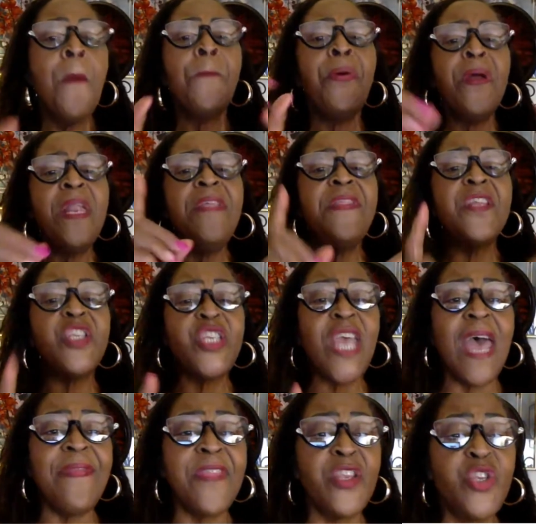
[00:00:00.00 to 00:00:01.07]
Put in the
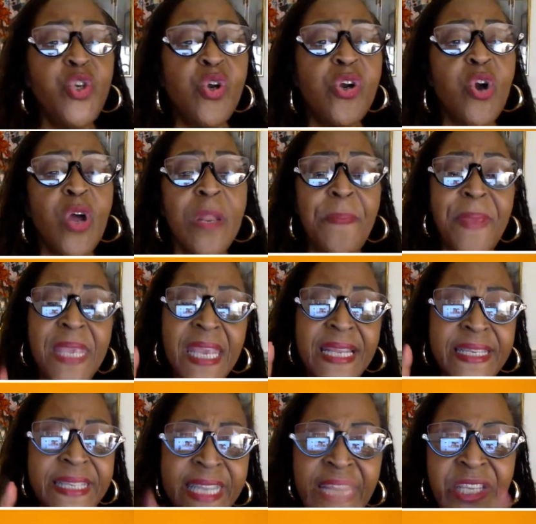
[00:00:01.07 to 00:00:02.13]
chat that you're going to be
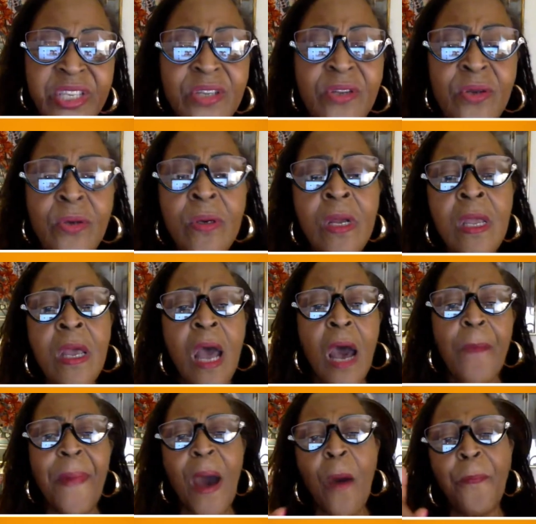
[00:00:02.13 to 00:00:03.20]
intentional
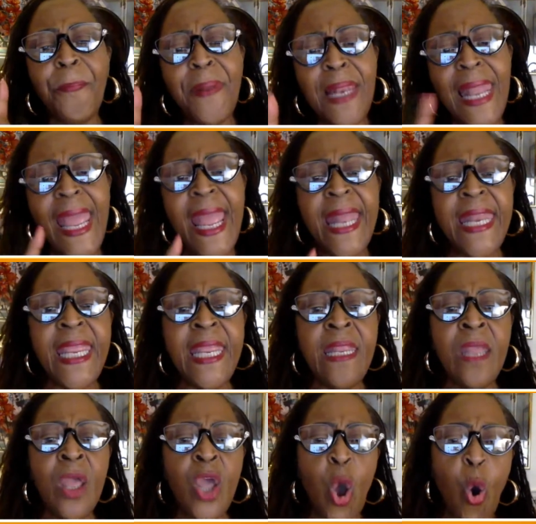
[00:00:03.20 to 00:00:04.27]
about planning
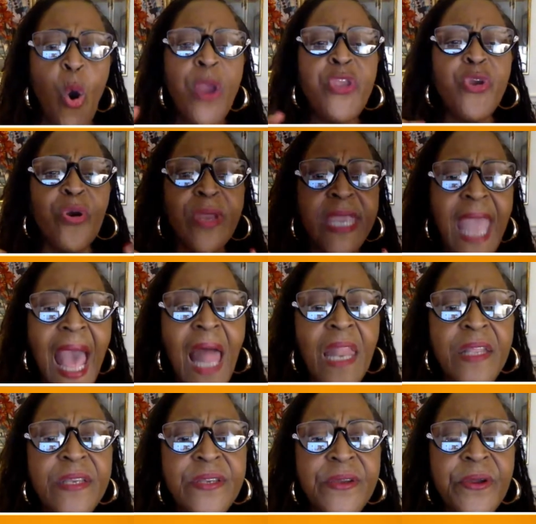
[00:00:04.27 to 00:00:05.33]
on your
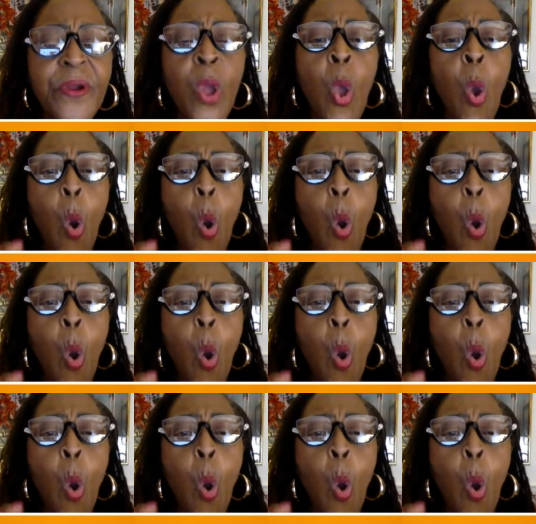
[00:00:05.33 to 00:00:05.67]
calendar